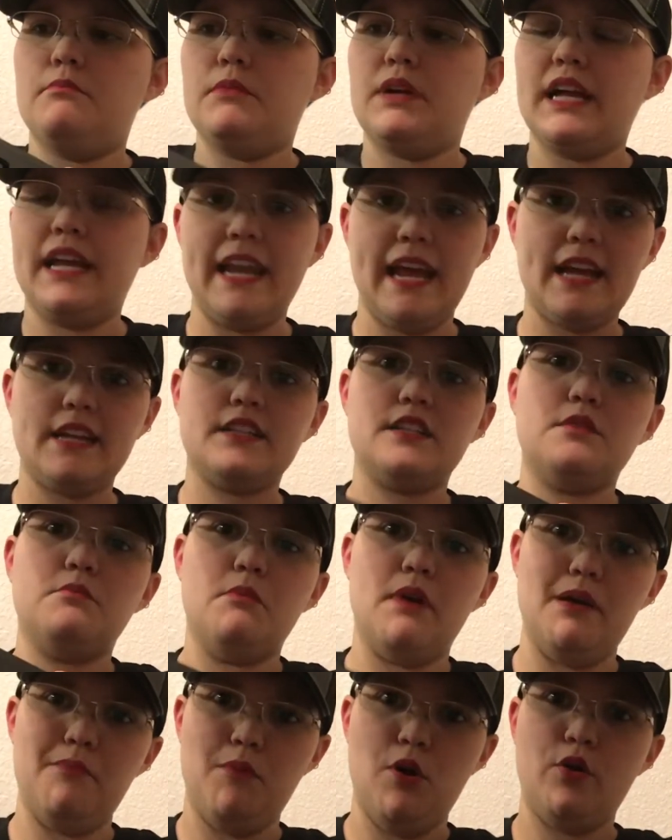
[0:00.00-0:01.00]
Kinect,
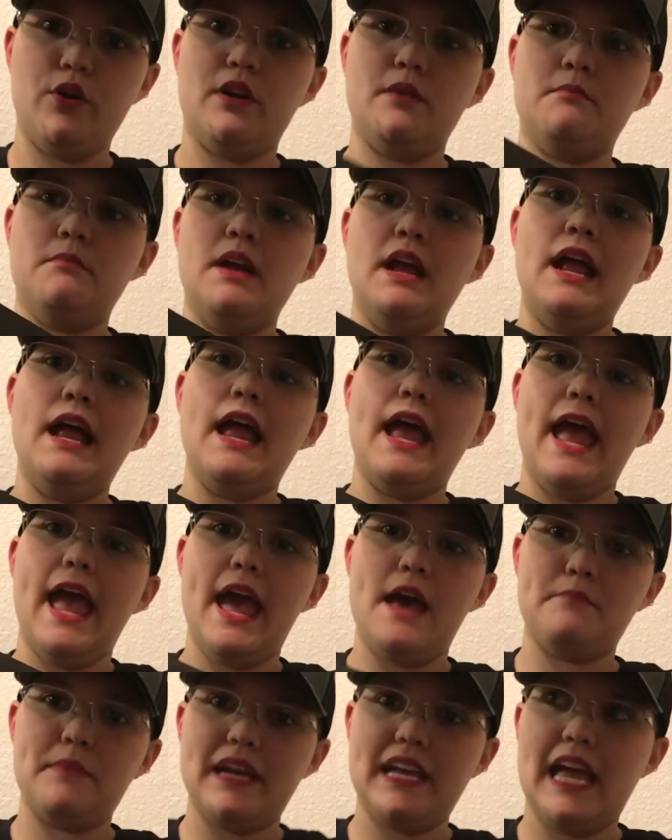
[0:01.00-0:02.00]
my modem,
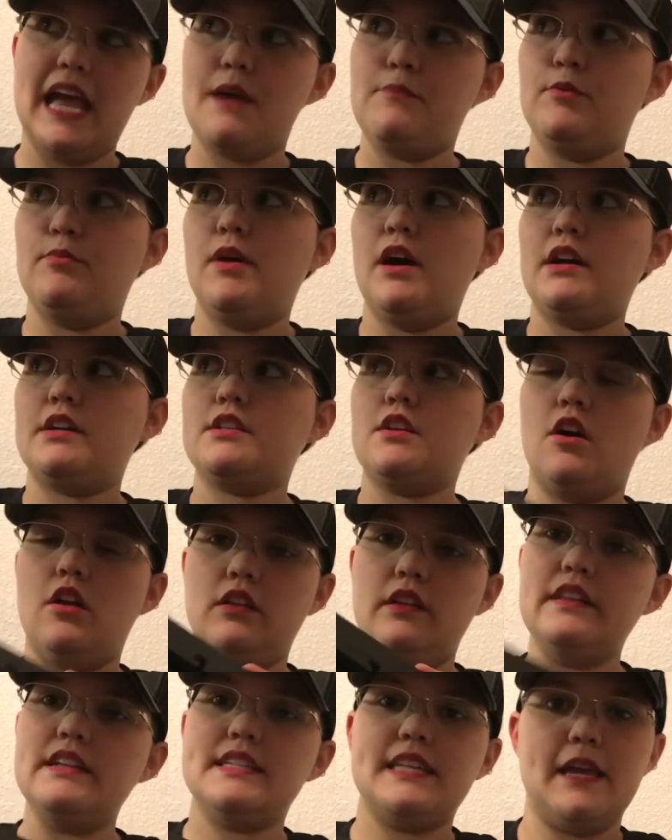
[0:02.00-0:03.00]
and my cable box all
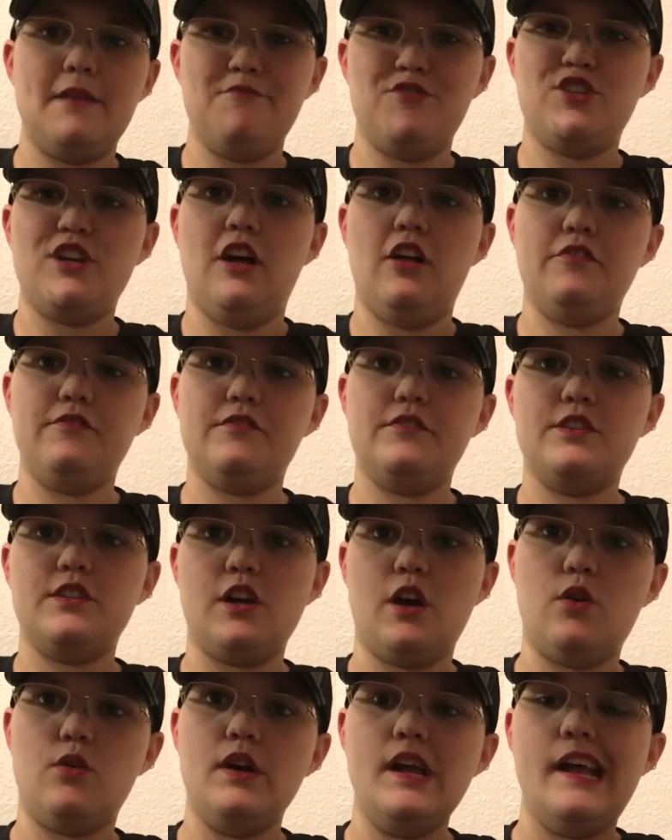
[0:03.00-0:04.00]
on the same shelf.
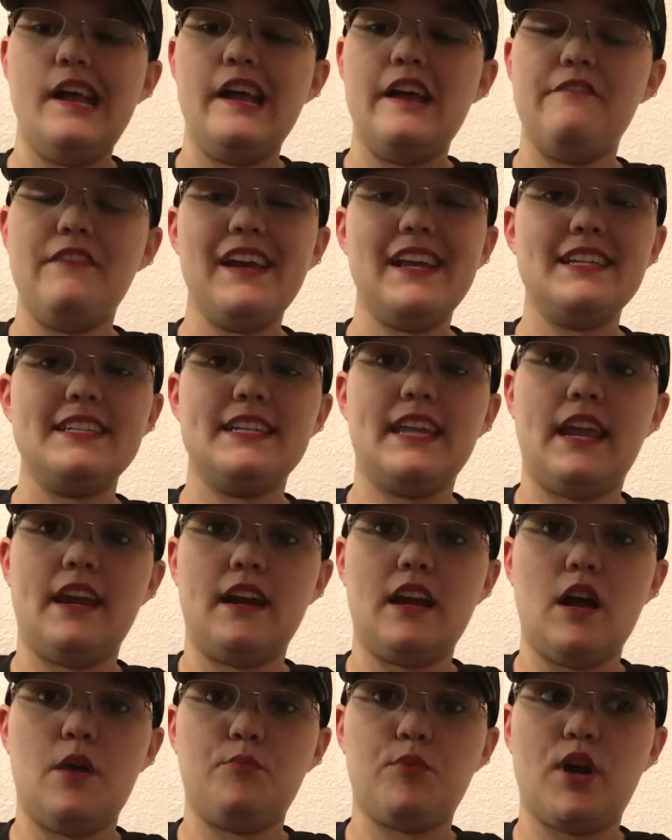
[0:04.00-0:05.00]
So if I can stand
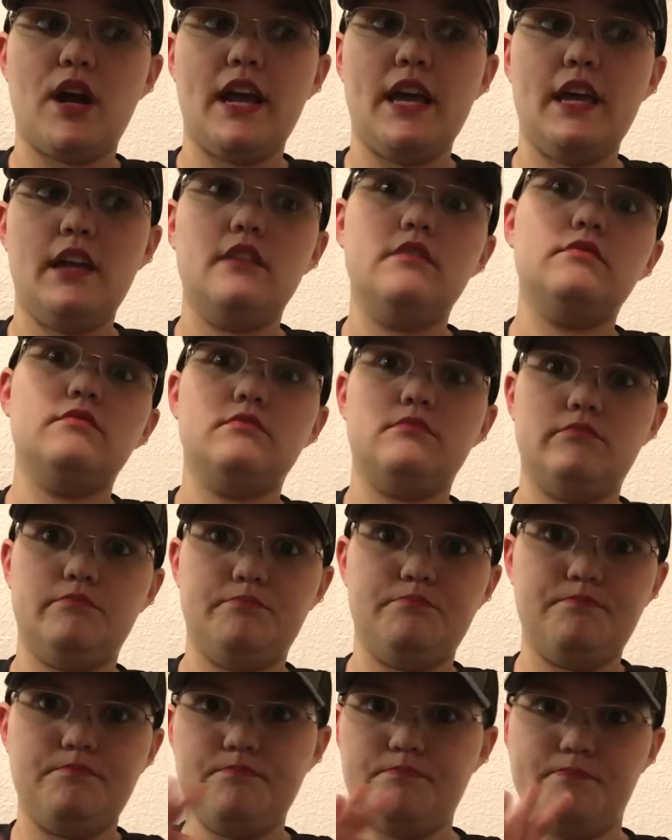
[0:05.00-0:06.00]
it upright,
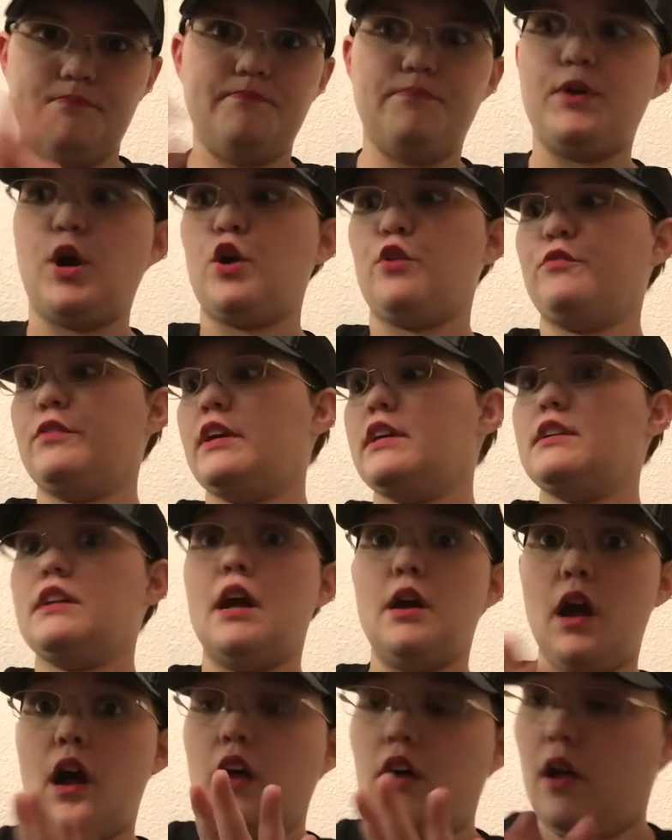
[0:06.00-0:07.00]
perfect.
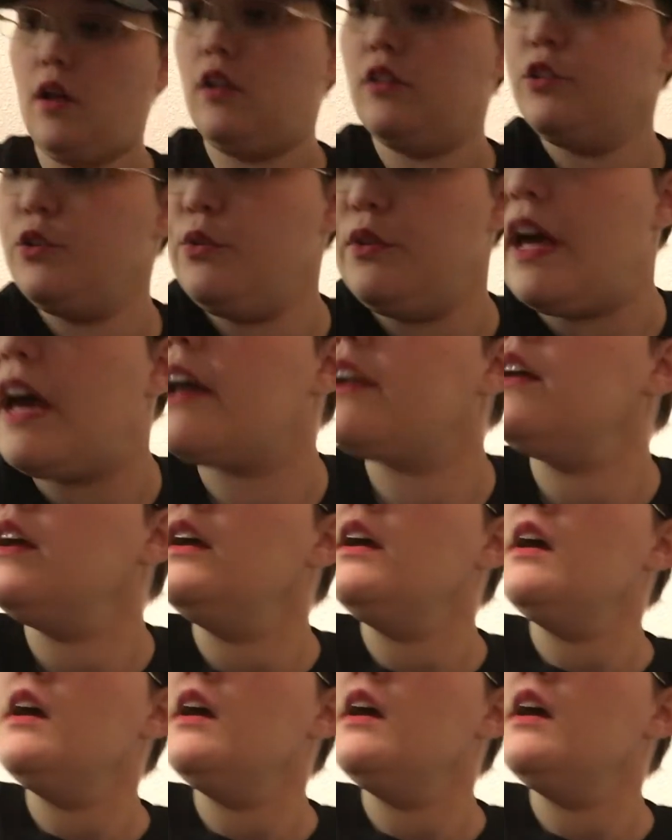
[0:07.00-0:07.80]
I'll do that.